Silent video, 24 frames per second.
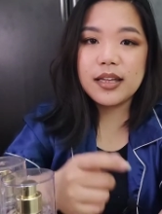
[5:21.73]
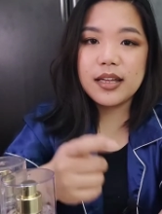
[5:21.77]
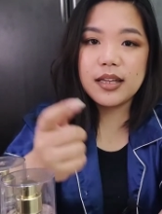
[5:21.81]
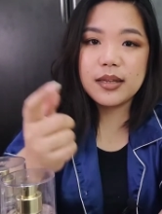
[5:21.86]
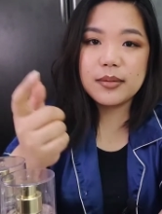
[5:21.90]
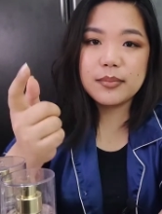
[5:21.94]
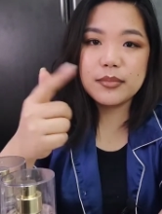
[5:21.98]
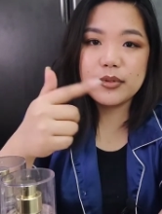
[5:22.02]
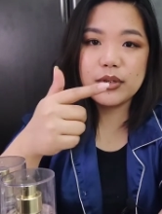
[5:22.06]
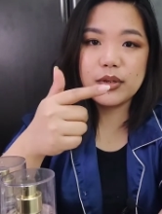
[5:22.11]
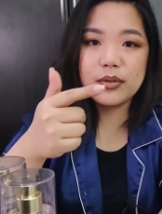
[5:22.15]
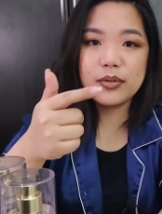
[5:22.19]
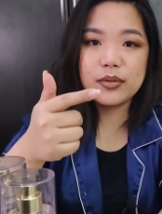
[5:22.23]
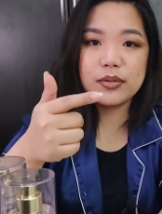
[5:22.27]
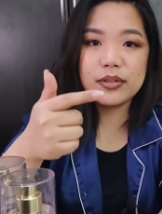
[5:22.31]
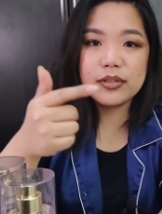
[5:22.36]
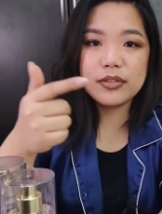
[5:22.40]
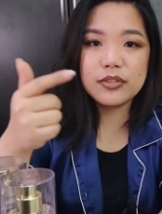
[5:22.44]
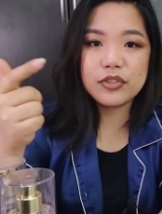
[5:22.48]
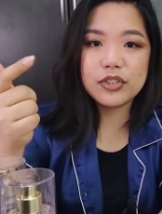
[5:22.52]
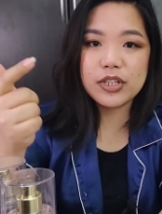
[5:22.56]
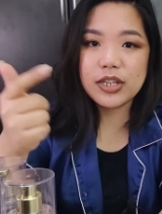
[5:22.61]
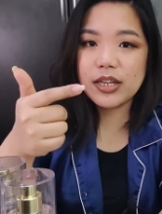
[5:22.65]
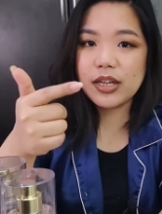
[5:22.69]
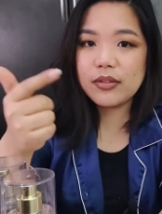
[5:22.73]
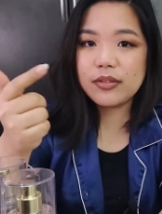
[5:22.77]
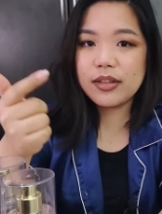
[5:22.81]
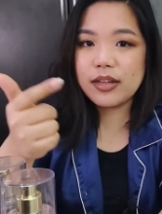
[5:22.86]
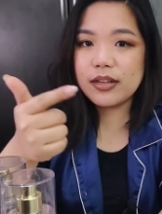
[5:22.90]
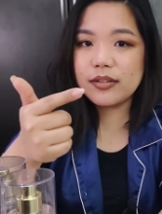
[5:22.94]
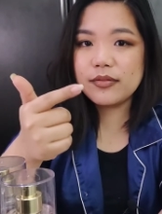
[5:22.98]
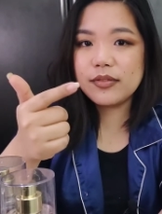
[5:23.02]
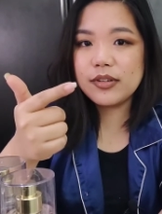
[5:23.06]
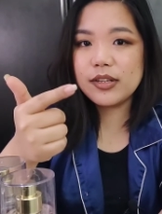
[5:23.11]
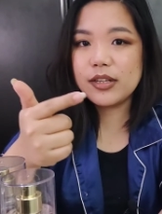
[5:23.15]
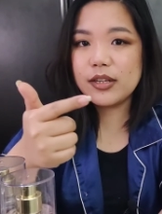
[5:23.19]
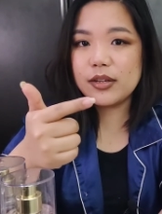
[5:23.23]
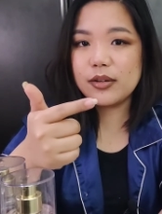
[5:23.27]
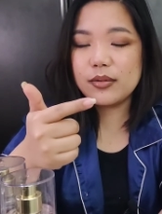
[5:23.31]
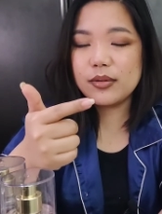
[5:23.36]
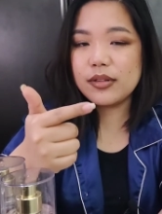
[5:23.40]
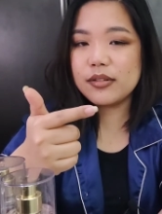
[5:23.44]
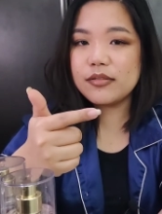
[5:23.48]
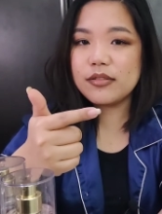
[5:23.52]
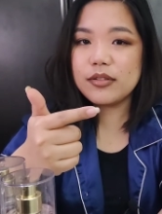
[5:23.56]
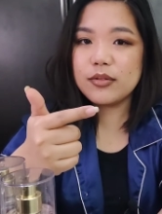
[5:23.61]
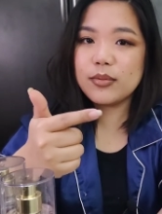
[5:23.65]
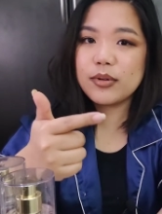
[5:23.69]
Go check out that video
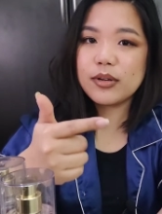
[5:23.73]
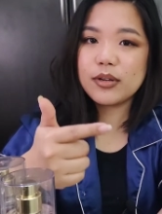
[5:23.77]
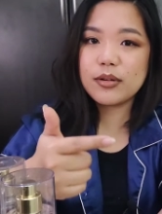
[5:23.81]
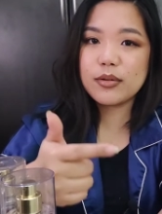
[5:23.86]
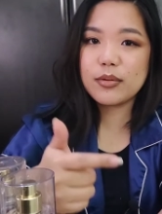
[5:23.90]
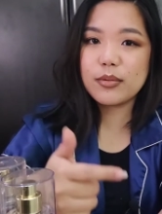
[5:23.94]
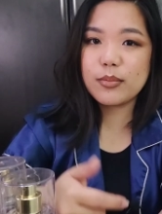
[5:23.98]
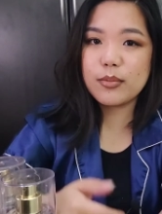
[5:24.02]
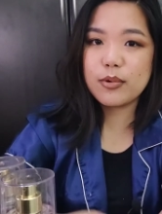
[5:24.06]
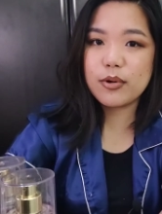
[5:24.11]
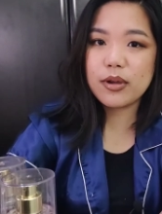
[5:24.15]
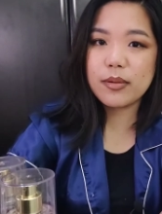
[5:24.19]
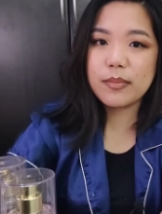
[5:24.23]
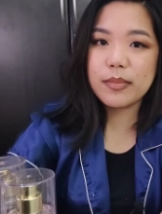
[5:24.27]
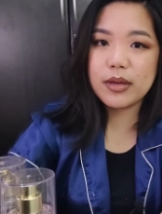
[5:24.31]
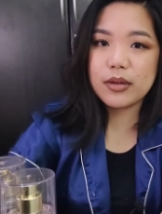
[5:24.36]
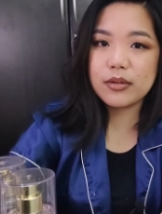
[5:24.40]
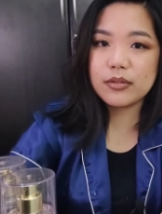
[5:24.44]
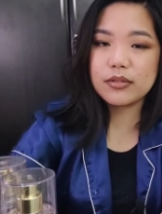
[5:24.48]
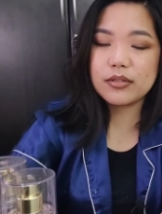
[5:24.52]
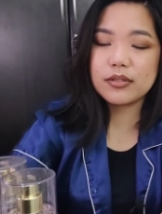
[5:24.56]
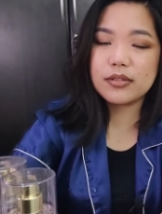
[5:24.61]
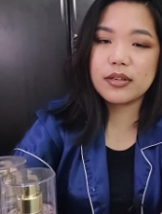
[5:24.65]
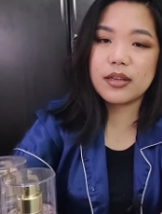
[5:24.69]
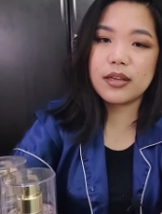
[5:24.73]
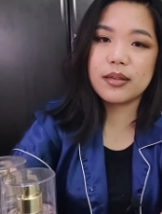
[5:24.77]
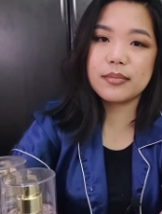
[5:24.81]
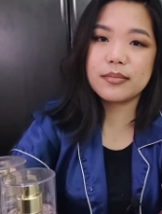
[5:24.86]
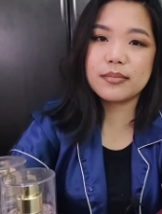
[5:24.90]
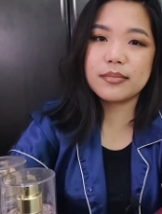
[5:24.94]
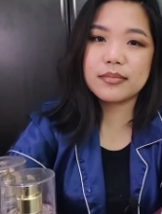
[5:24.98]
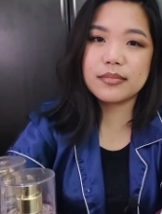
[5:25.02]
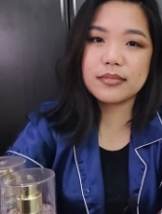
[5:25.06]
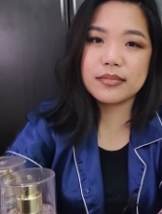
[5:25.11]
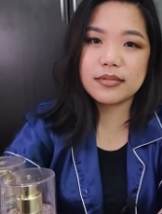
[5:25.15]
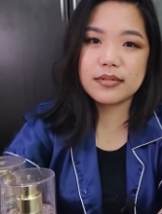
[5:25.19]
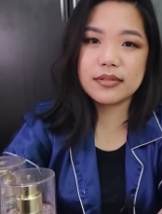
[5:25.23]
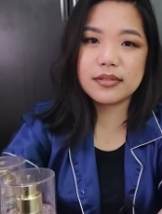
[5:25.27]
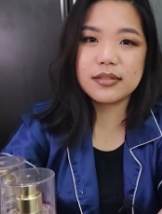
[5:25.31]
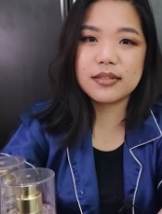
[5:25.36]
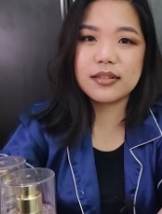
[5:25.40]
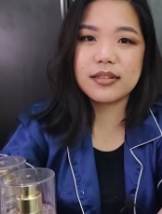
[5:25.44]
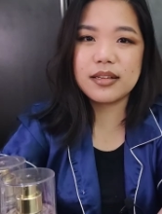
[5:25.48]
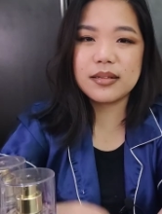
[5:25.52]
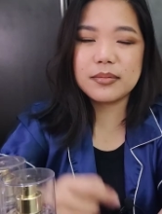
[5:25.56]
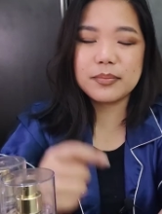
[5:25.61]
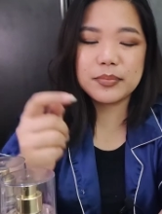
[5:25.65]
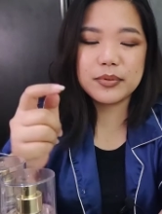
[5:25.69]
if you want to know more about
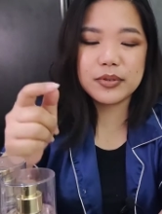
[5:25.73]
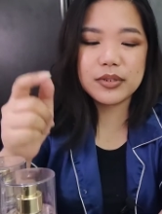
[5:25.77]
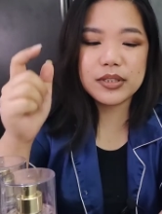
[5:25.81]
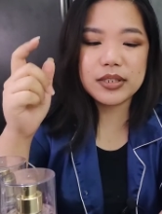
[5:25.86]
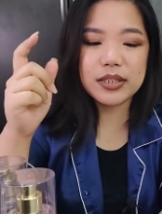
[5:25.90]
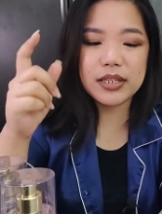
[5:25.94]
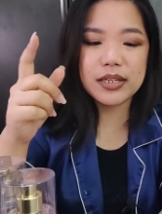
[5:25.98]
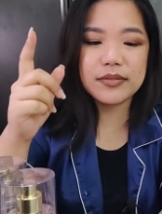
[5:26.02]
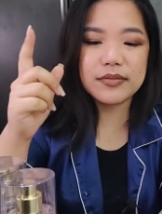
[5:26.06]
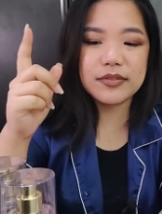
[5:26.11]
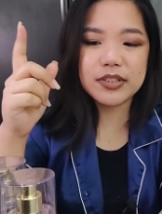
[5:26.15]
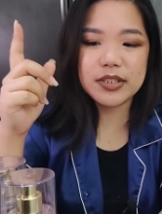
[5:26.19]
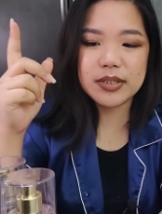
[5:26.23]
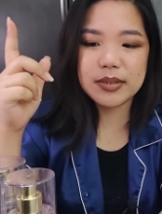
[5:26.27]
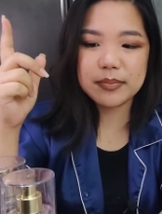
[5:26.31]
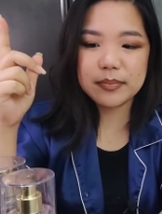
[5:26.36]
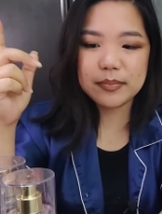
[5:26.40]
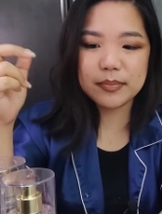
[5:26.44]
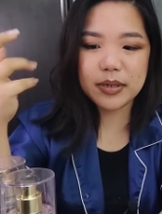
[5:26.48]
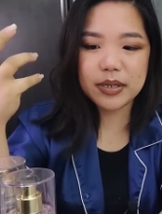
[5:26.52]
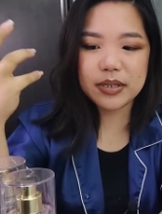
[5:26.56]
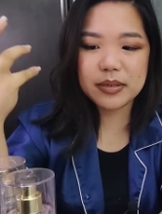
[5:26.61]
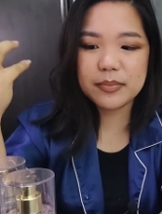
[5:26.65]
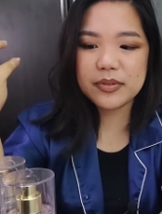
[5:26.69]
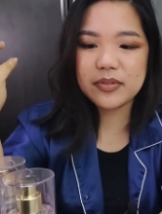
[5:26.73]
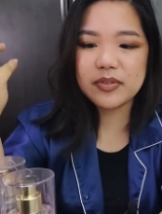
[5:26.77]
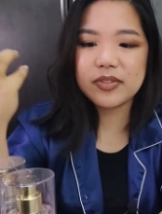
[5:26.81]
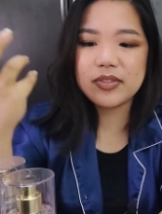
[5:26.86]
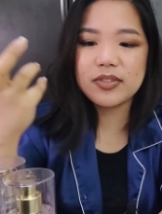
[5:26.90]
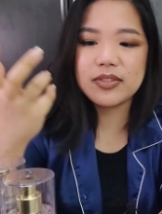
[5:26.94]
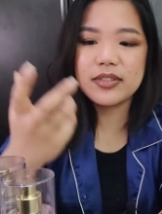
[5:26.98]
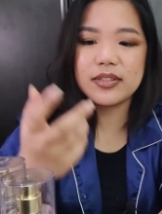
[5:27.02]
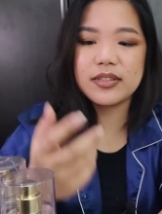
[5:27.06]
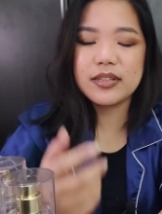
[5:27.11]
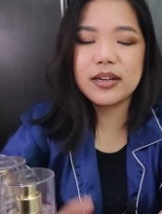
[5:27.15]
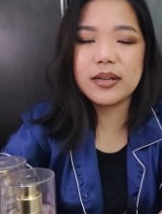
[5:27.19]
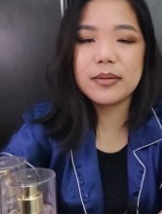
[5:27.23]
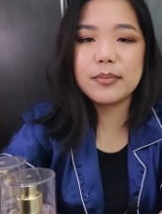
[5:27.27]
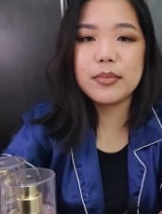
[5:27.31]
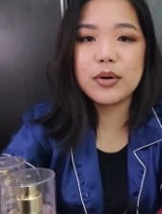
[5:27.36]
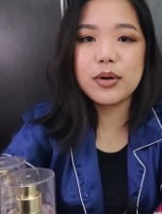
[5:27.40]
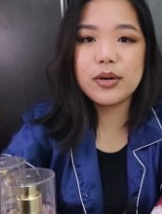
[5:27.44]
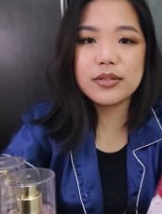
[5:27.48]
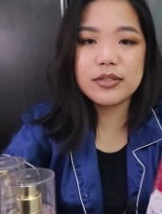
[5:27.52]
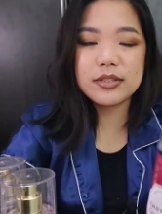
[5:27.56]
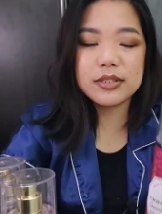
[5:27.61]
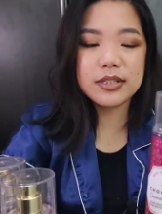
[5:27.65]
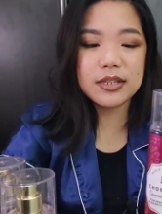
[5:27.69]
that pre-loved body mist that I
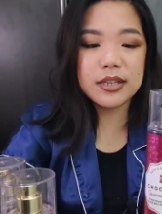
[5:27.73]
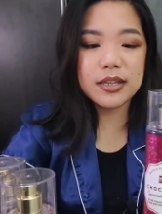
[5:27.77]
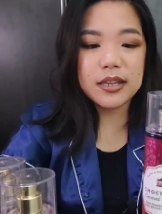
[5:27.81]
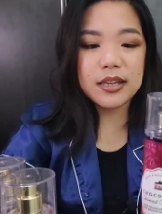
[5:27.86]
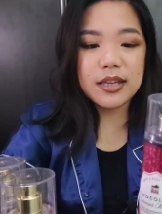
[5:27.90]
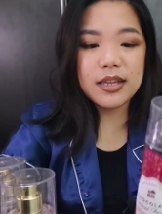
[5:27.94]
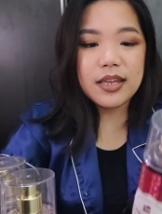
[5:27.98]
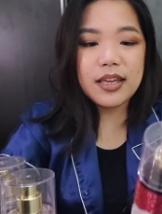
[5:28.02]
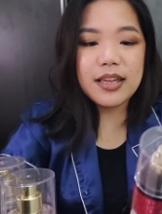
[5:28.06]
bought.